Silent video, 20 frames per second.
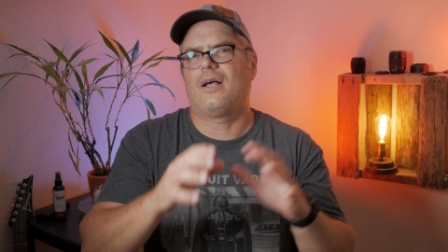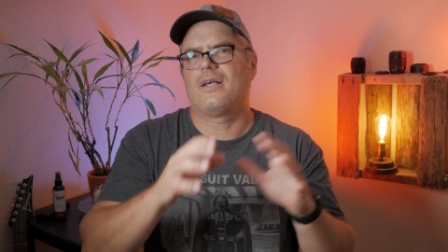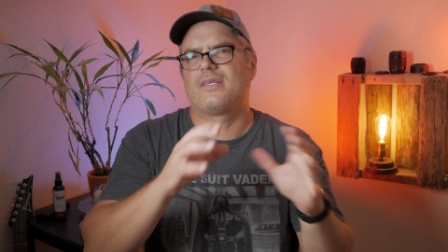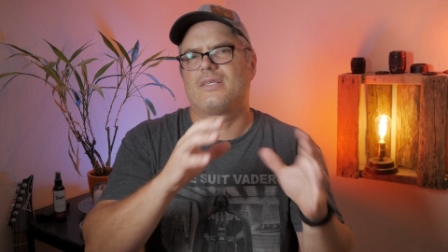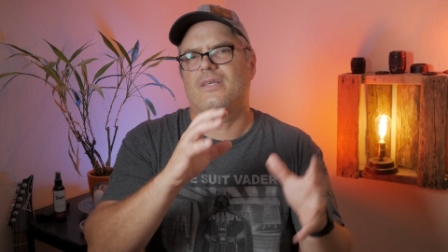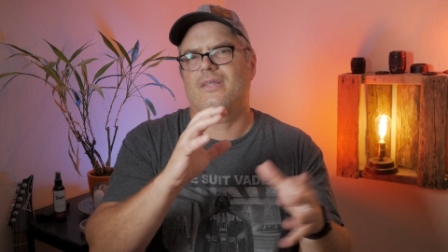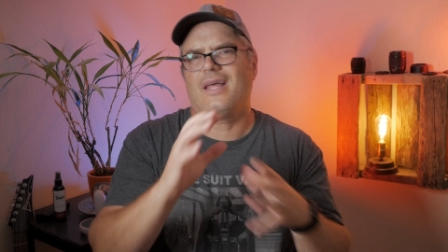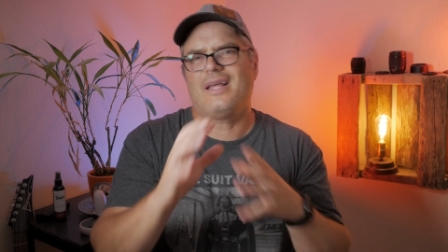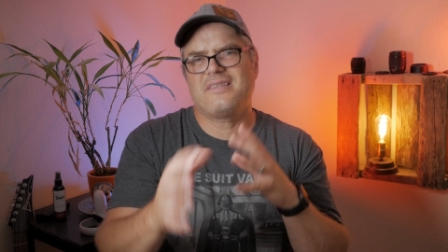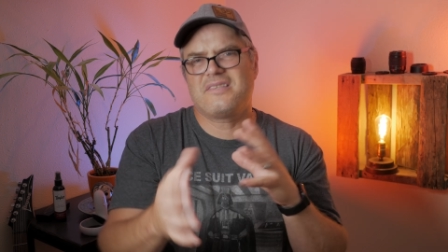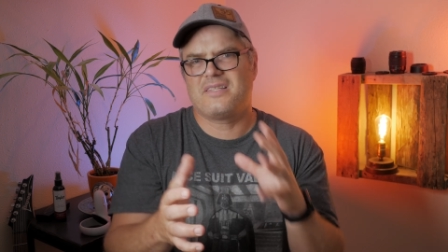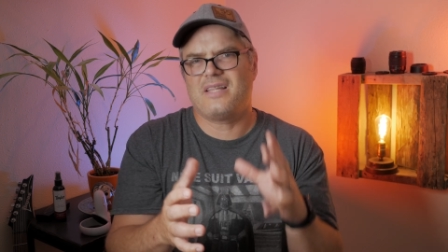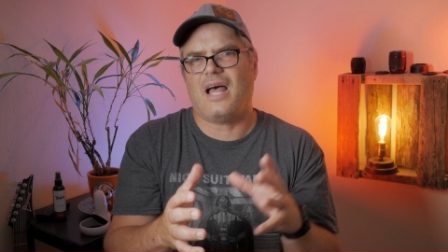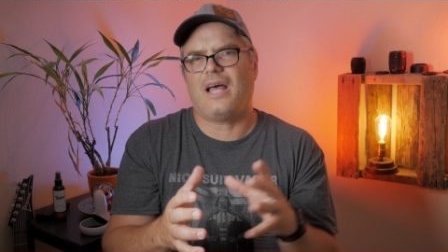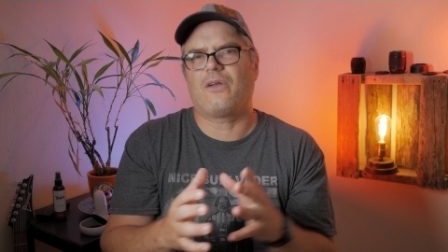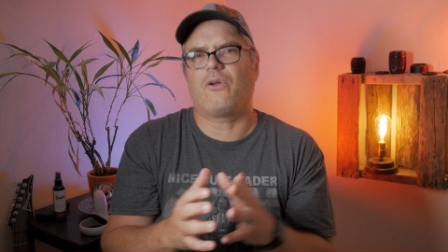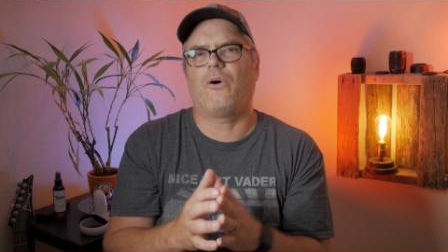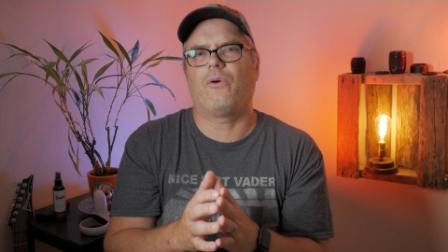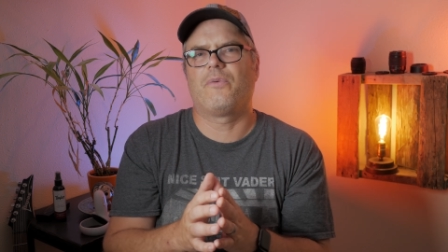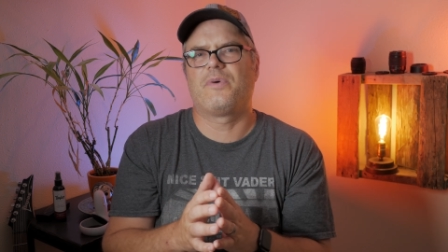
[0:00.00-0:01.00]
So that's
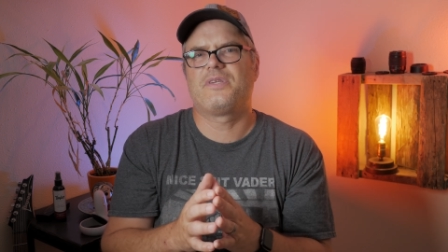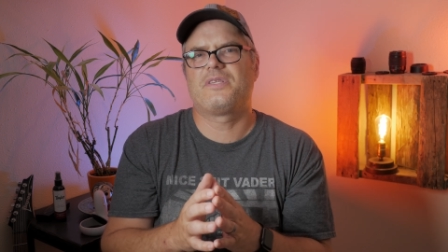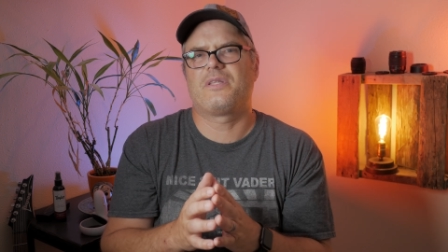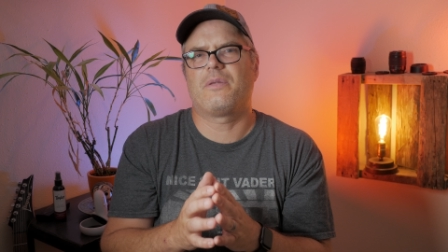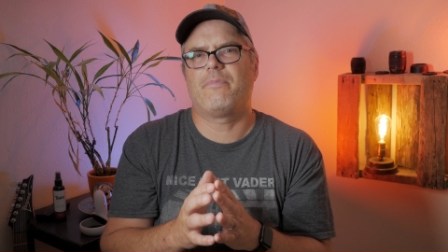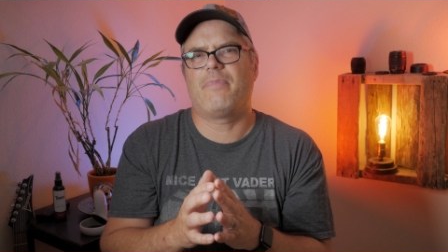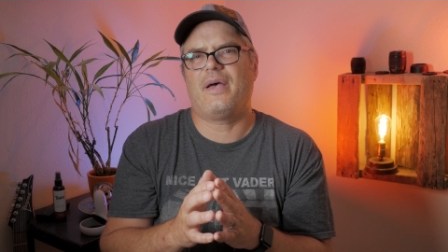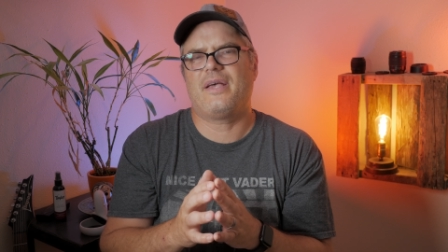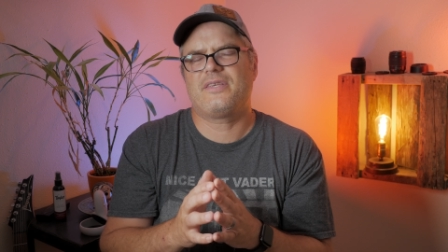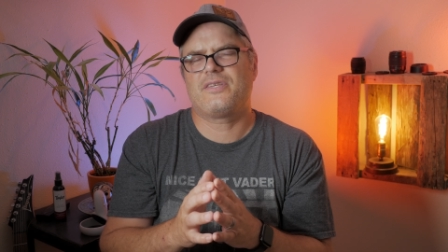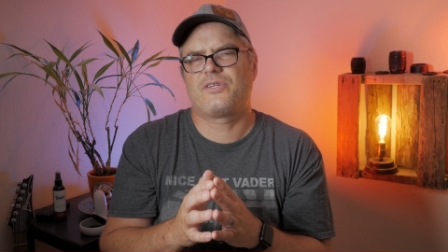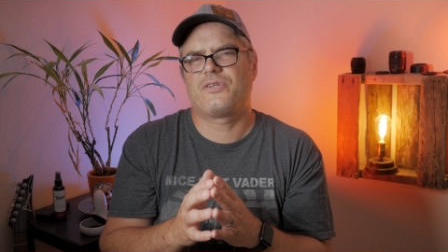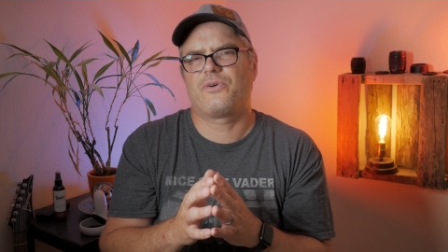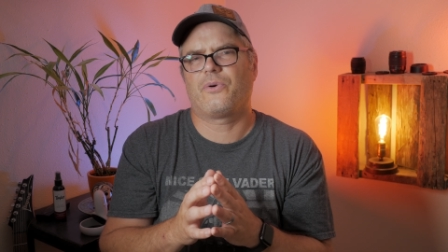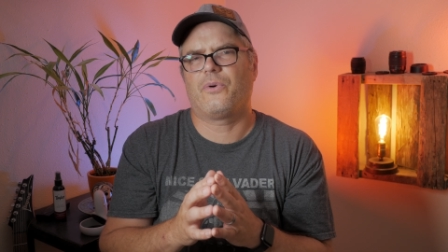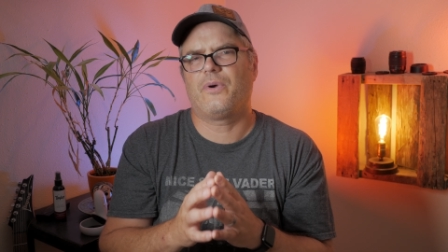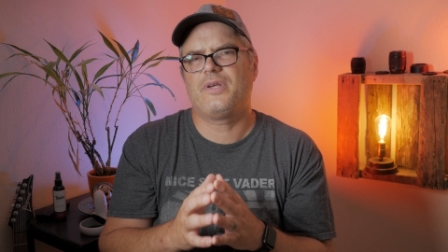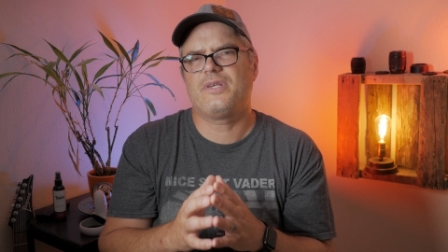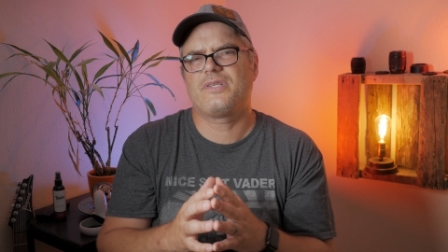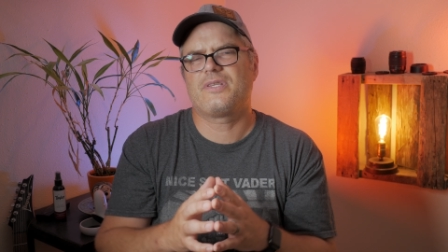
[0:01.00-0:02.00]
not always the best
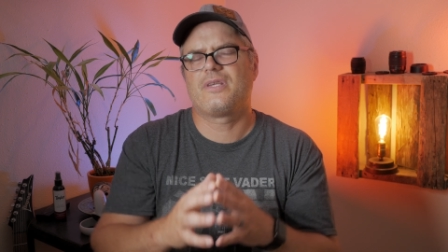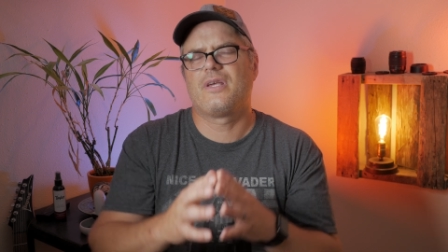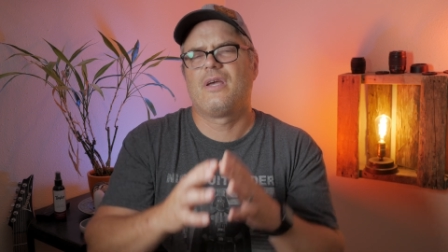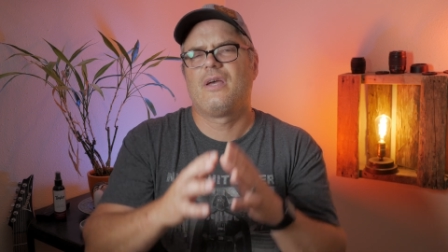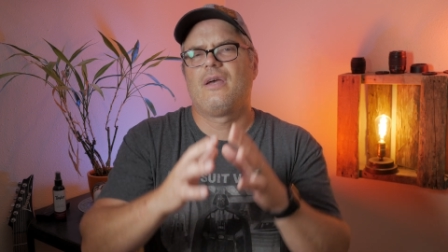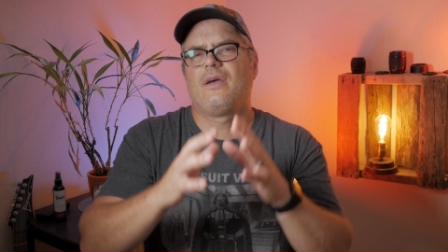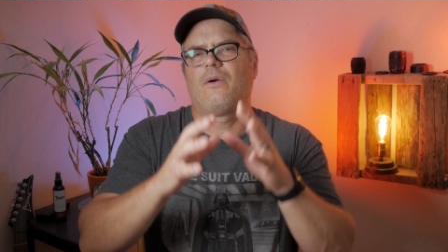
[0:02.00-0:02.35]
choice.